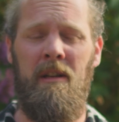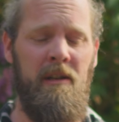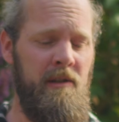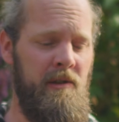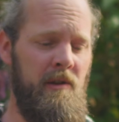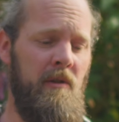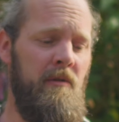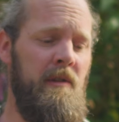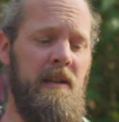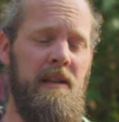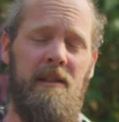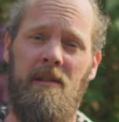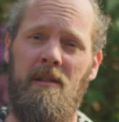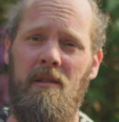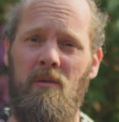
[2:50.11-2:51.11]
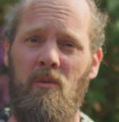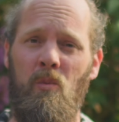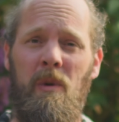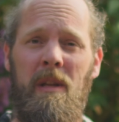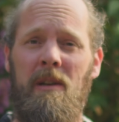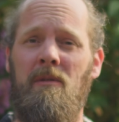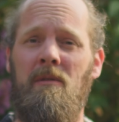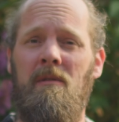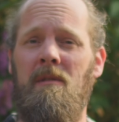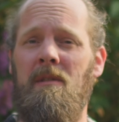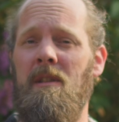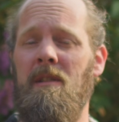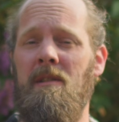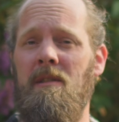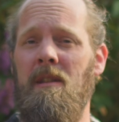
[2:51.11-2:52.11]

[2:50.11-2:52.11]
So this wheel does